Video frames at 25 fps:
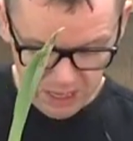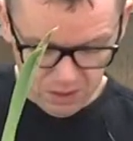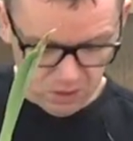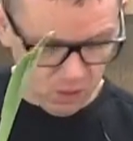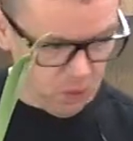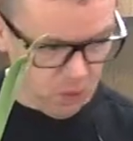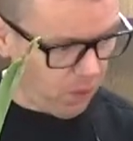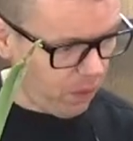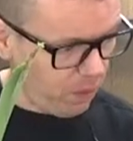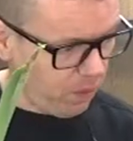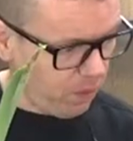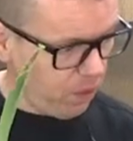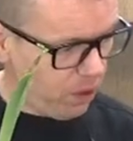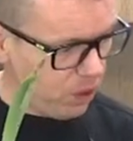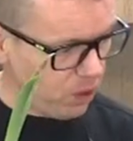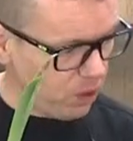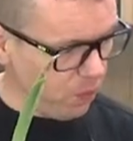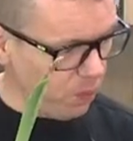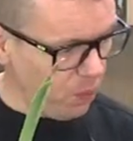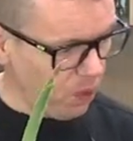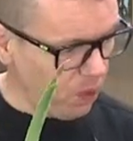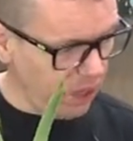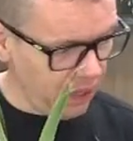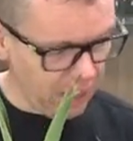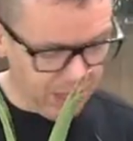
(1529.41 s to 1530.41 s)
So I'm going
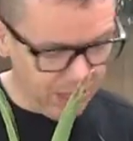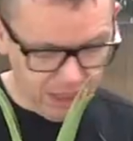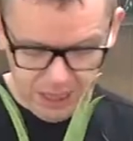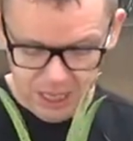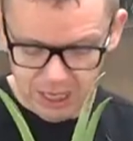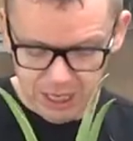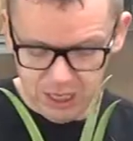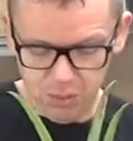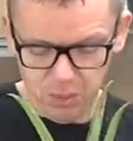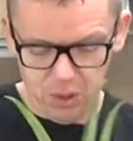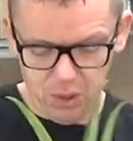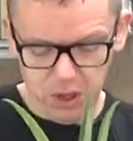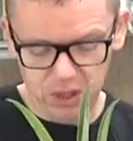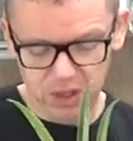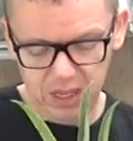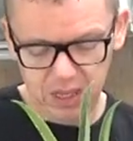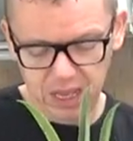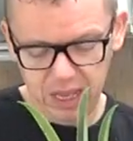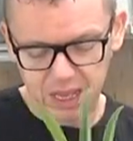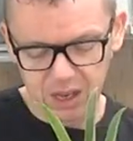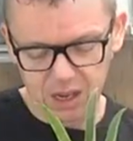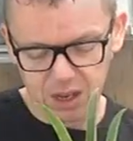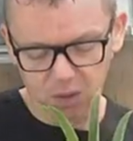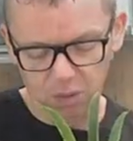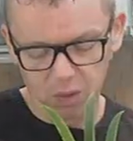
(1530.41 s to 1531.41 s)
to put it in this spot
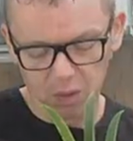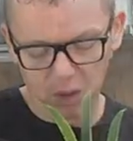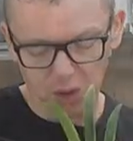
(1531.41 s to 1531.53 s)
and it